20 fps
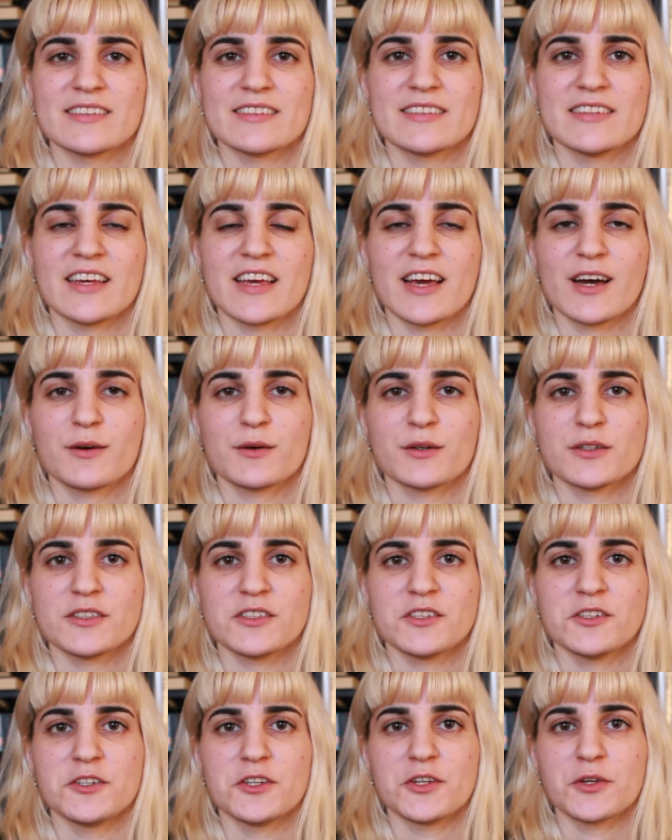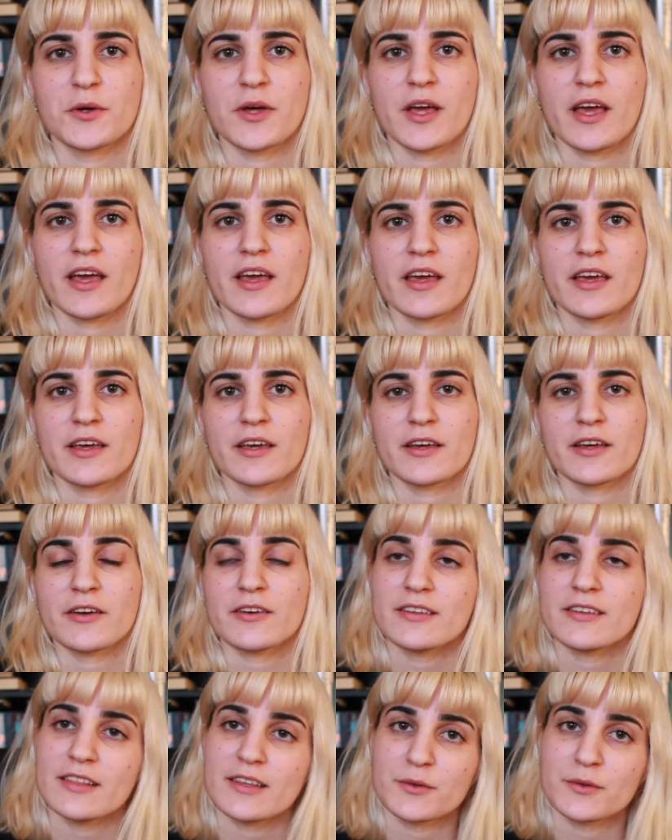Today I wanted to do a
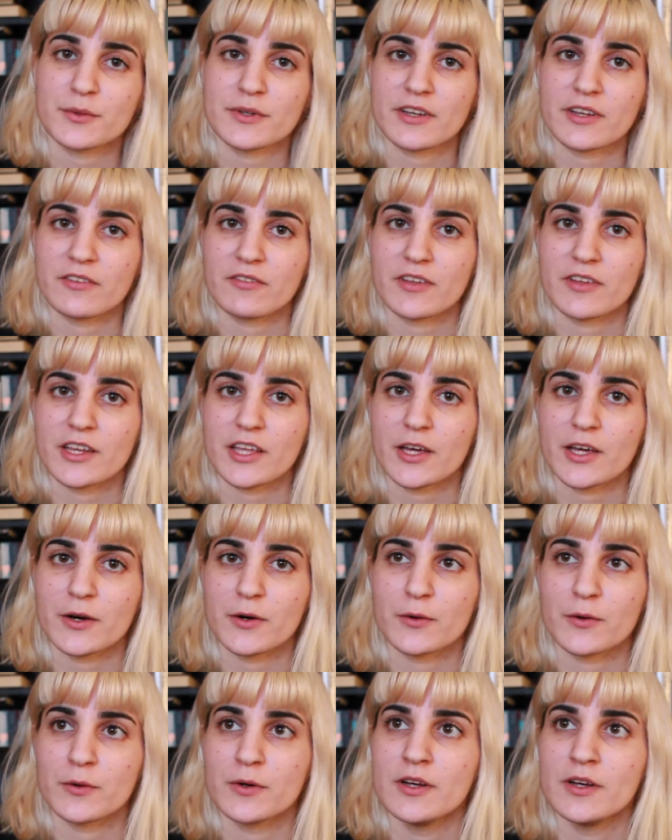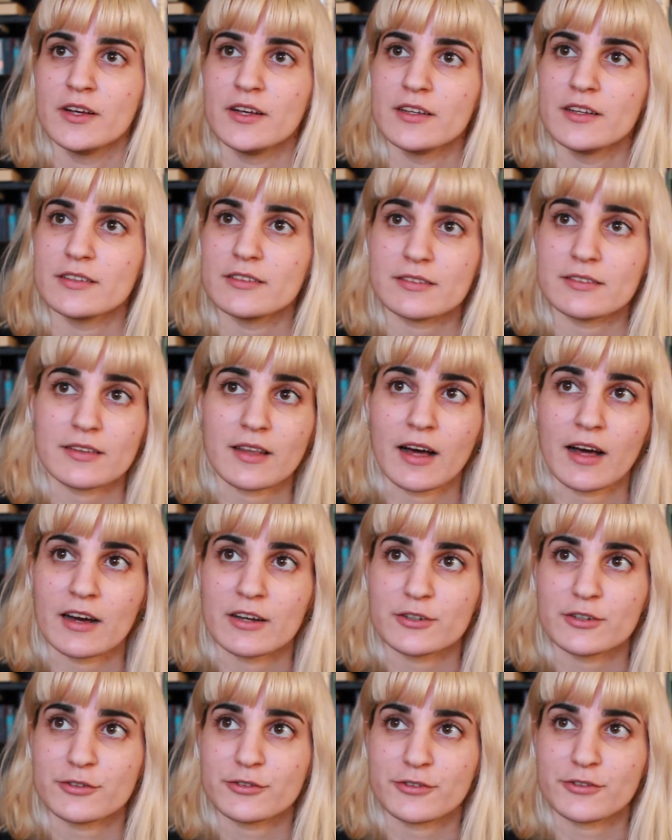currently reading video
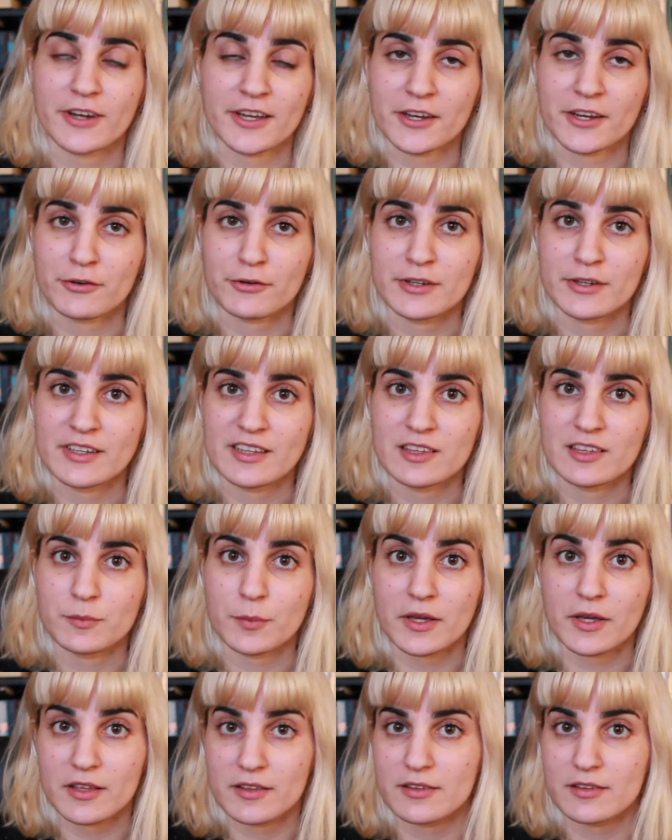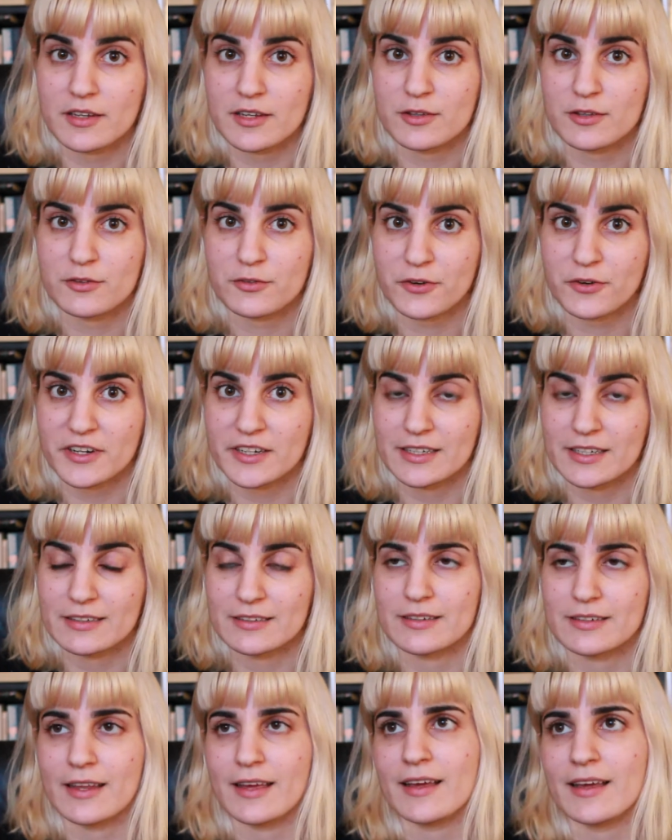slash Friday reads because it is Friday
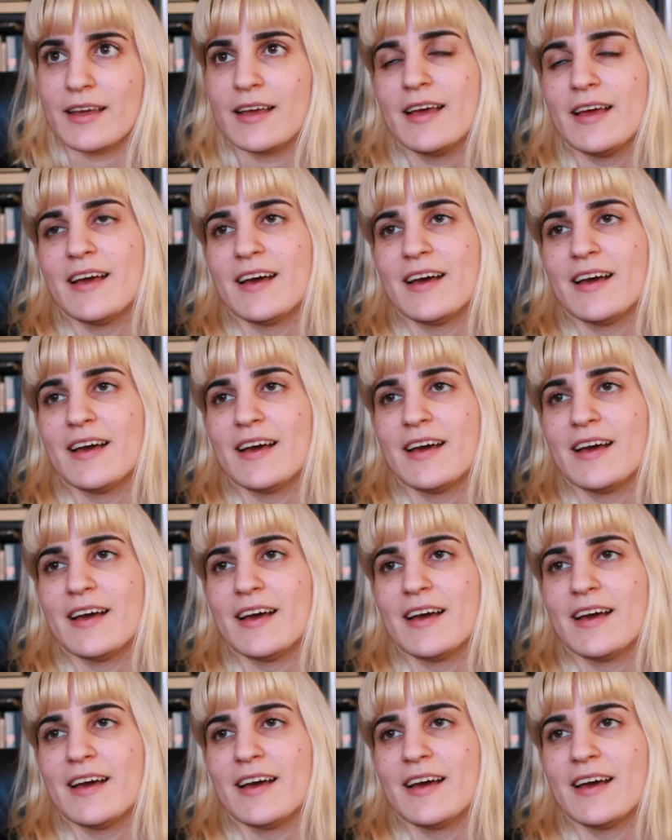today,